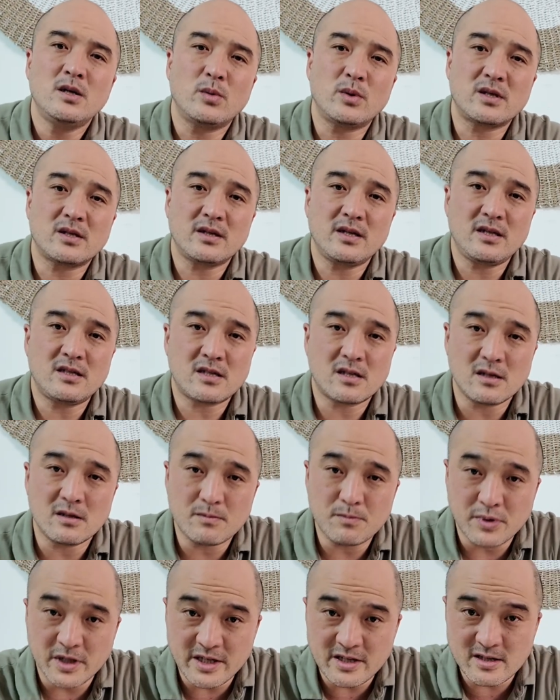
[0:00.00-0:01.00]
which leads
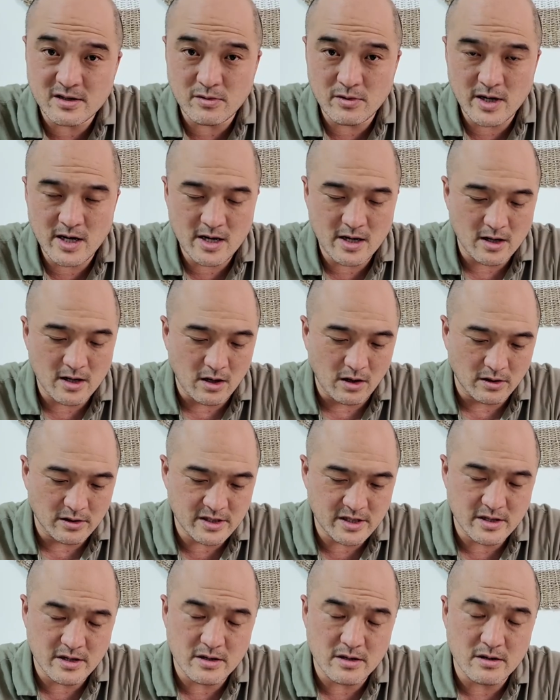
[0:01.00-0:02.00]
to blistering and
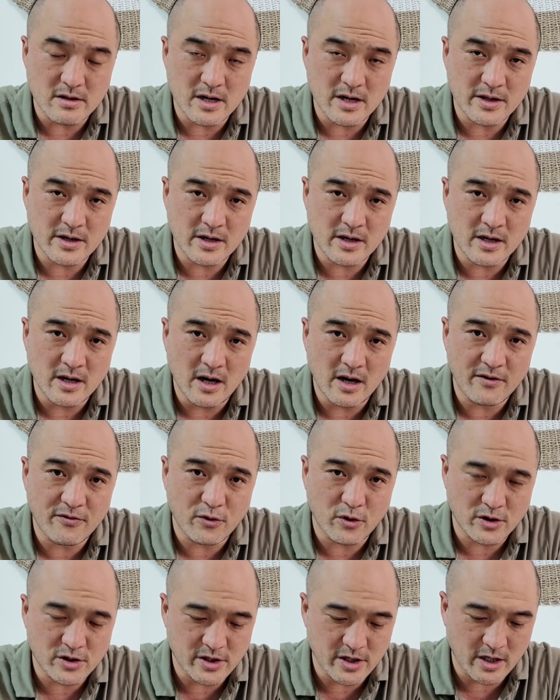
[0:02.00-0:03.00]
also other
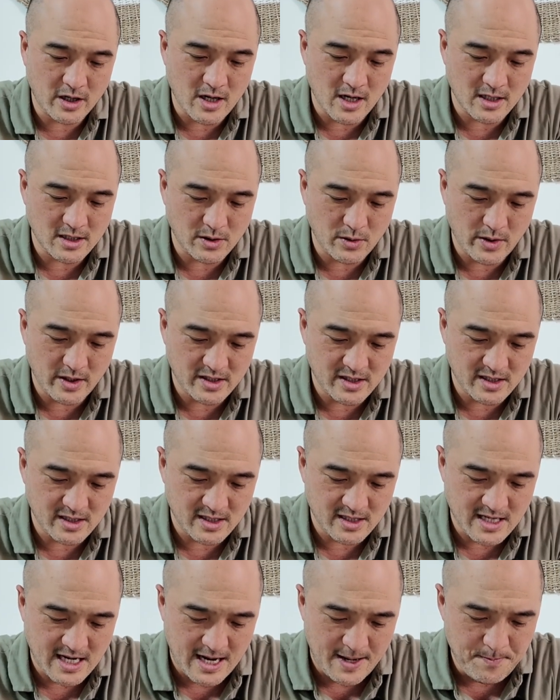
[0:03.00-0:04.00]
unfortunate consequences
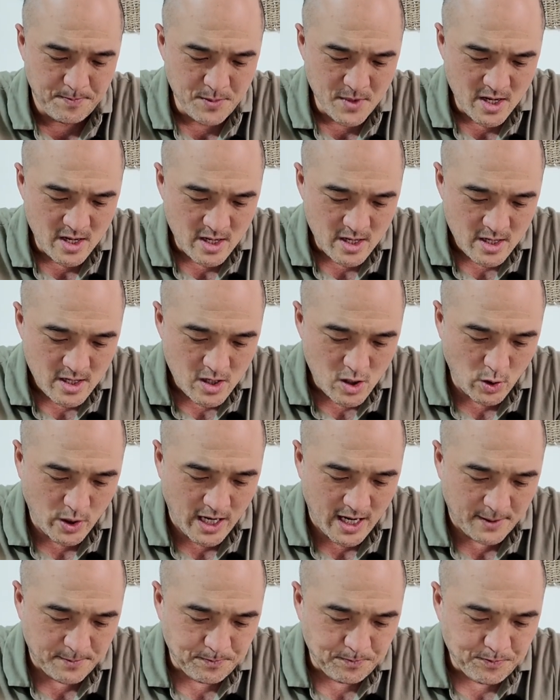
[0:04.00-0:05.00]
in that.
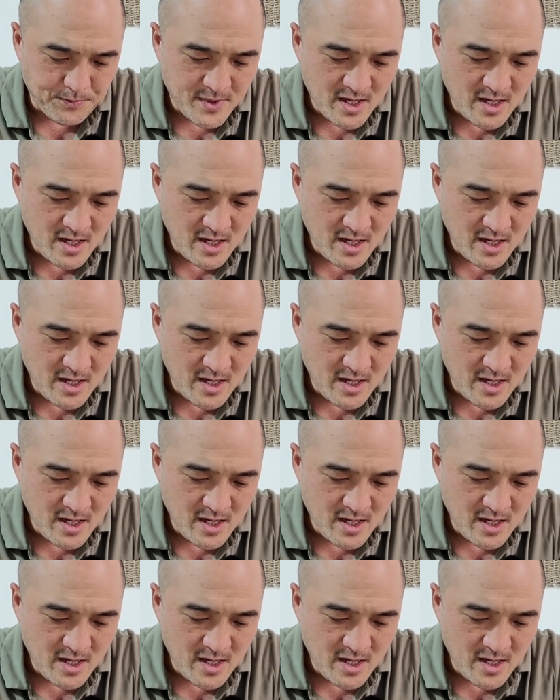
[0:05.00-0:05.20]
Okay,